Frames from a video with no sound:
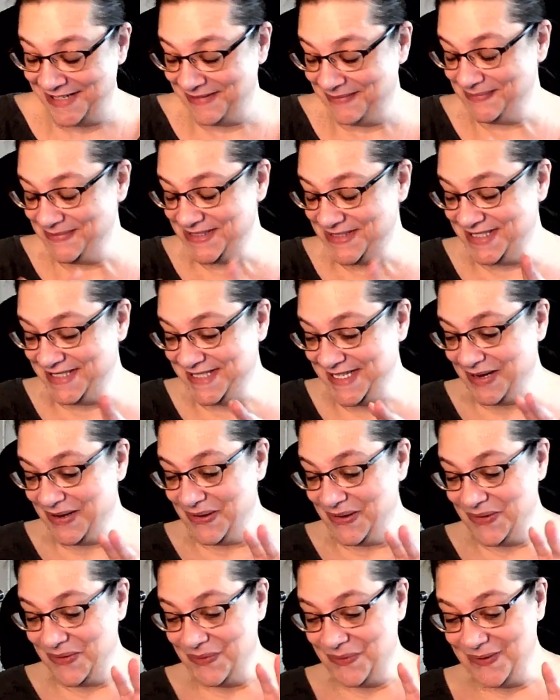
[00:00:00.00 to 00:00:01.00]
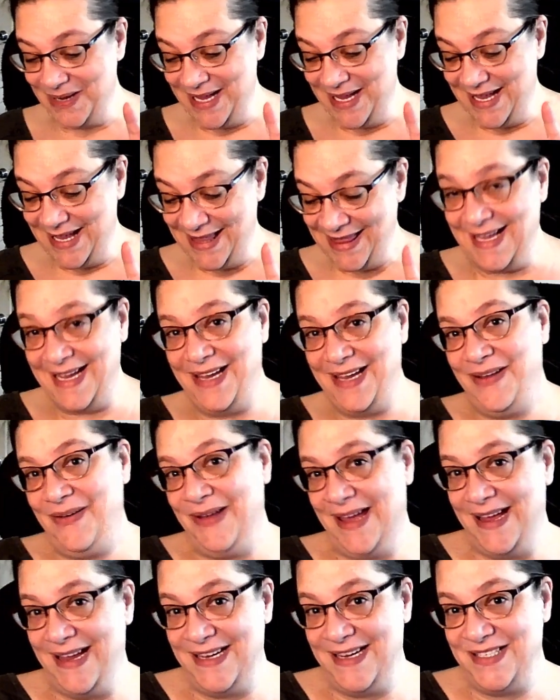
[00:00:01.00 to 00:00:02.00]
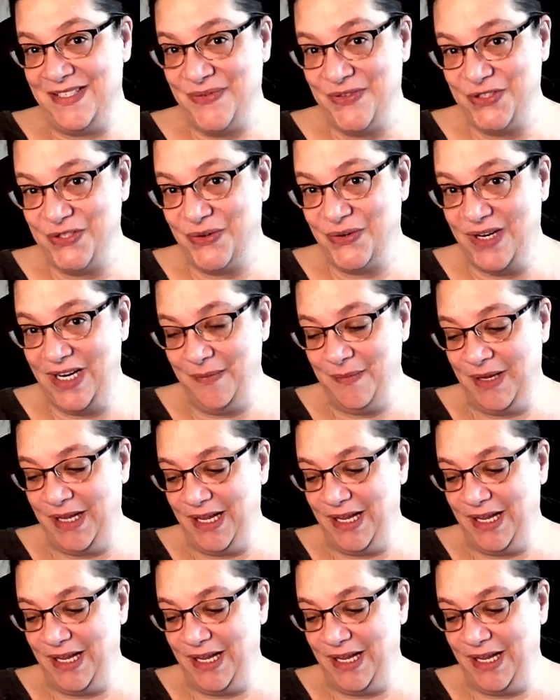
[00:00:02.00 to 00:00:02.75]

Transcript: So thank you guys for joining me.